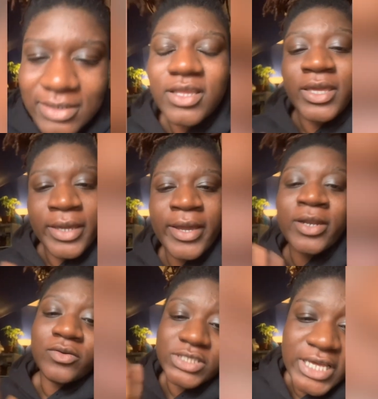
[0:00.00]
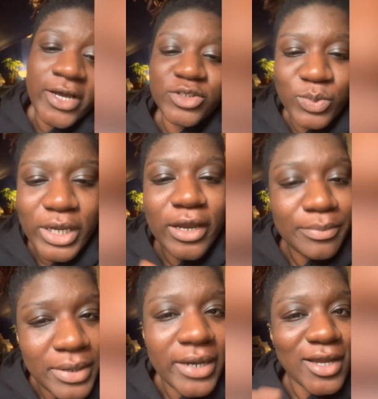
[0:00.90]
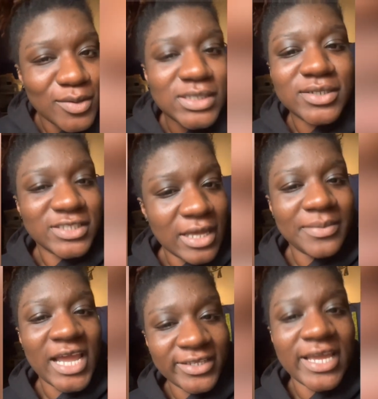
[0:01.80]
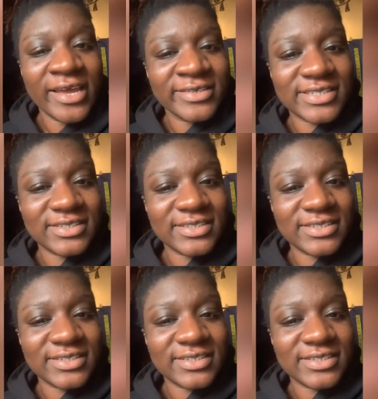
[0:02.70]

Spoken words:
Yeah, I know it sounds weird, but it goes a little something like this.